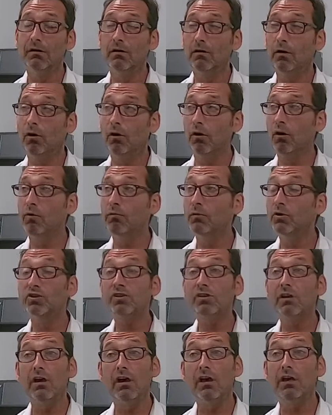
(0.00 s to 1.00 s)

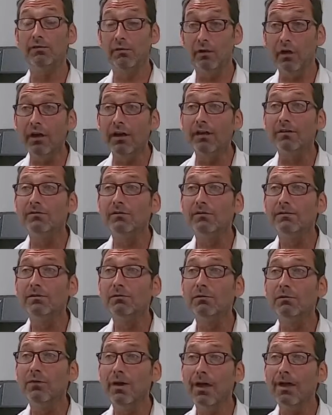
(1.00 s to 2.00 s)
almost overnight. So
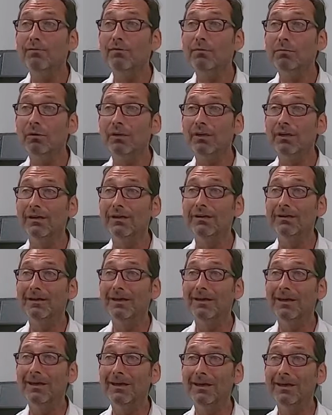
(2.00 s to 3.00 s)
if everybody
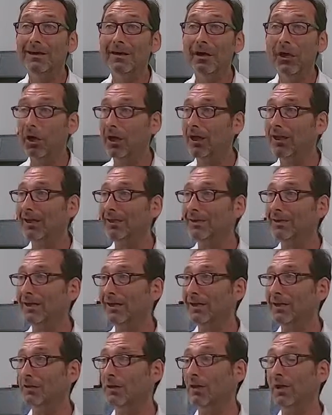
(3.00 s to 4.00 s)

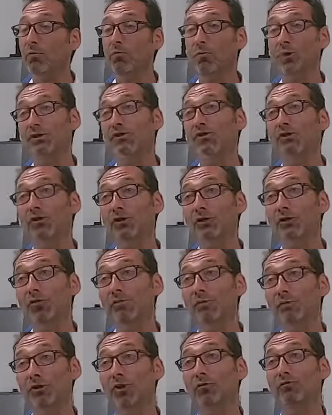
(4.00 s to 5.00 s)
in Western Europe
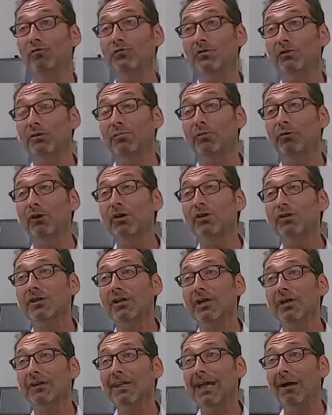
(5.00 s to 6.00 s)
adopted this approach,
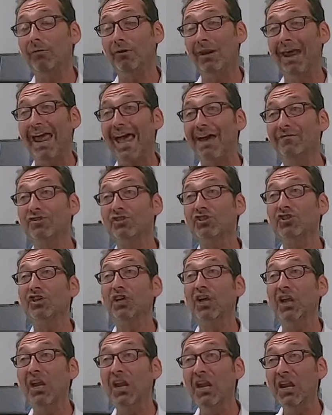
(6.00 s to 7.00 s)
that would have a
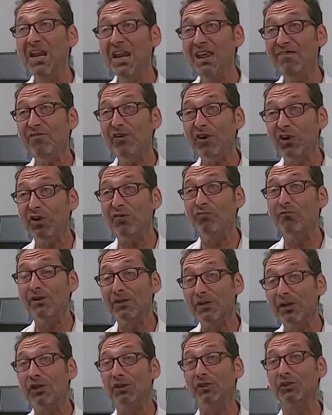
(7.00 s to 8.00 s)
significant
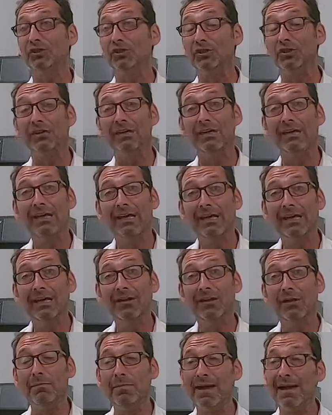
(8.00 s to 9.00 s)
reduction in
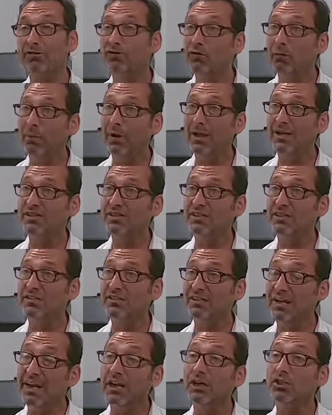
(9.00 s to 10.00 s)
the amount of plastics
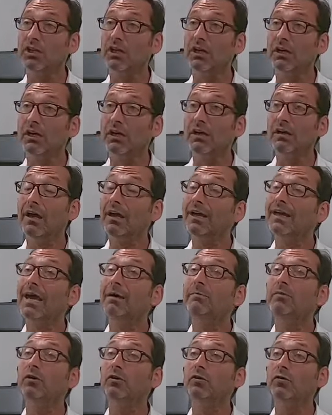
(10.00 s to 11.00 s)
and energy and
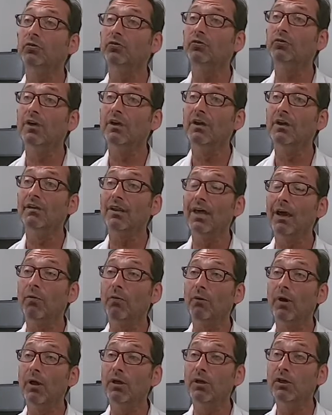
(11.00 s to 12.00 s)
chemicals that
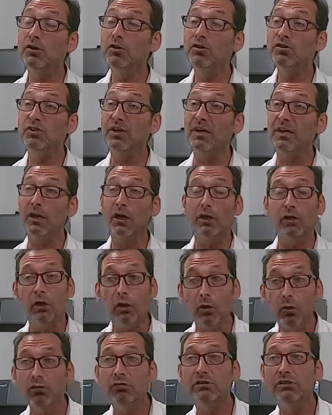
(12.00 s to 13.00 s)
we're using and
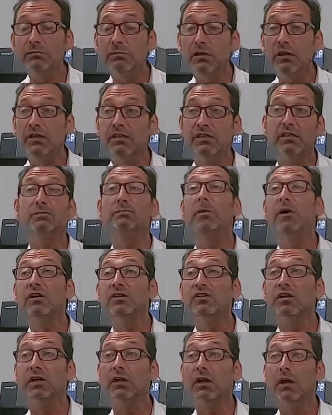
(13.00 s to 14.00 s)
ultimately
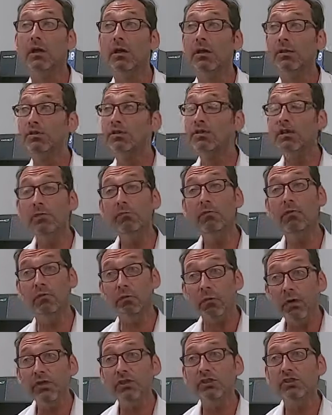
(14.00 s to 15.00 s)
disposing, some of
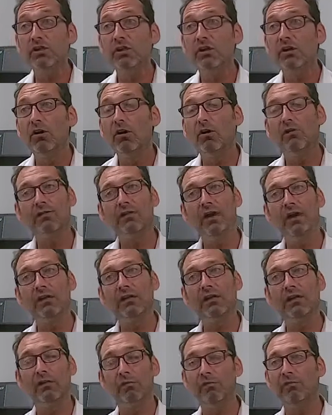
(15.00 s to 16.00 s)
which are
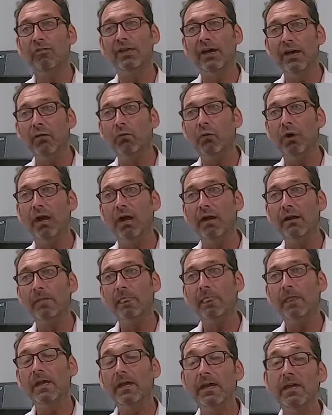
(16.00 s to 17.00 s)
finding their way
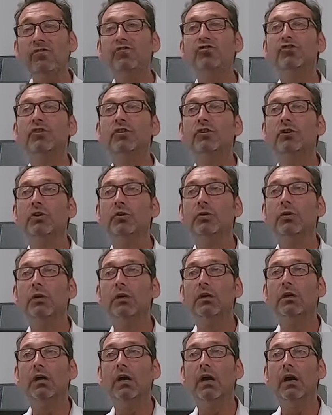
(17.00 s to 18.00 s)
into
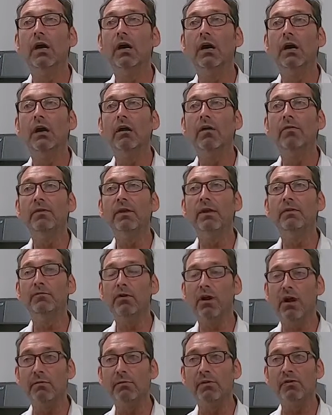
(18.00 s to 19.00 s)
the
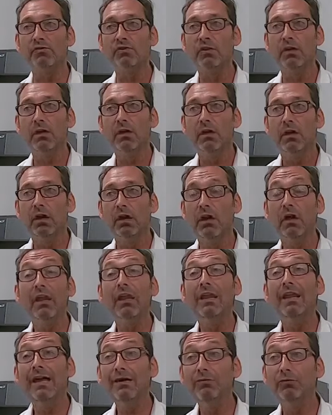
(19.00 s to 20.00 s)
environment at
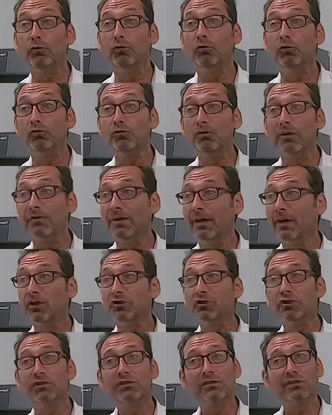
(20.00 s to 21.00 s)
levels that are
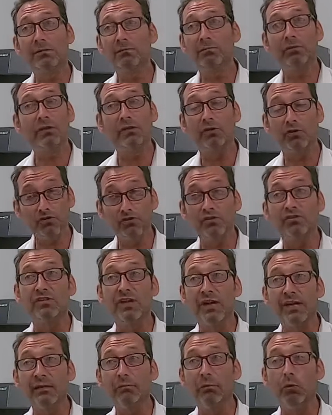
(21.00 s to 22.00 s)
just simply not
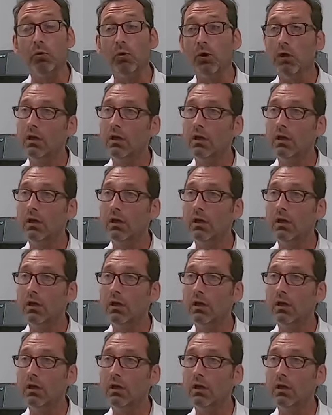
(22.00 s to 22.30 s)
sustainable.